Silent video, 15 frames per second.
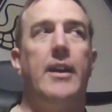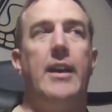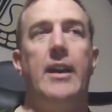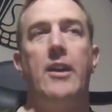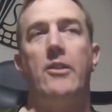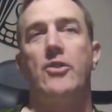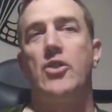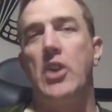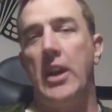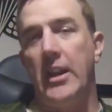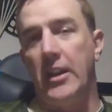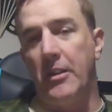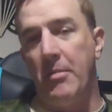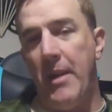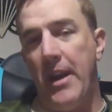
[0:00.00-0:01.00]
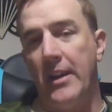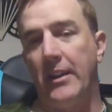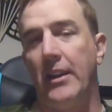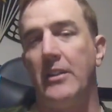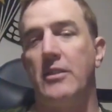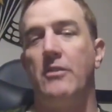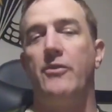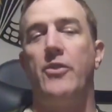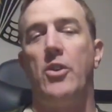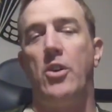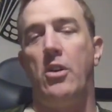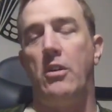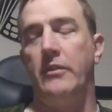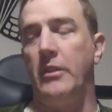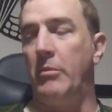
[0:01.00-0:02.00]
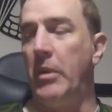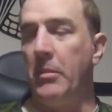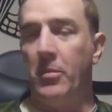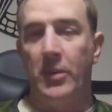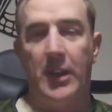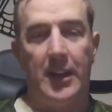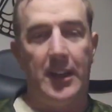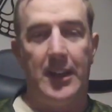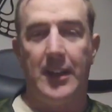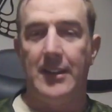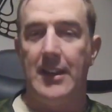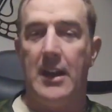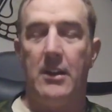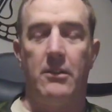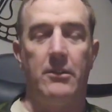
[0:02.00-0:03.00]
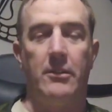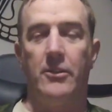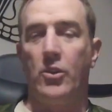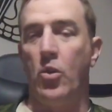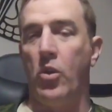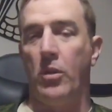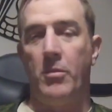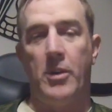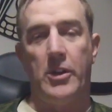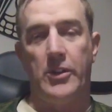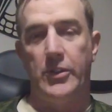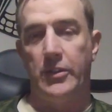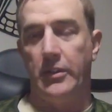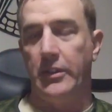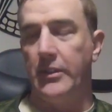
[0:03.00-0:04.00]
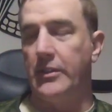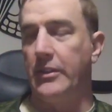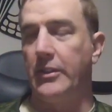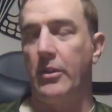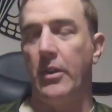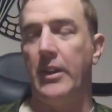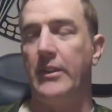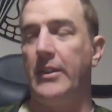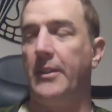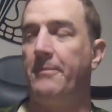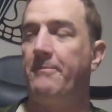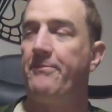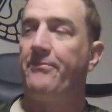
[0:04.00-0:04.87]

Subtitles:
You know, chain of command gets involved and people get kicked out and court-martialed. It's crazy.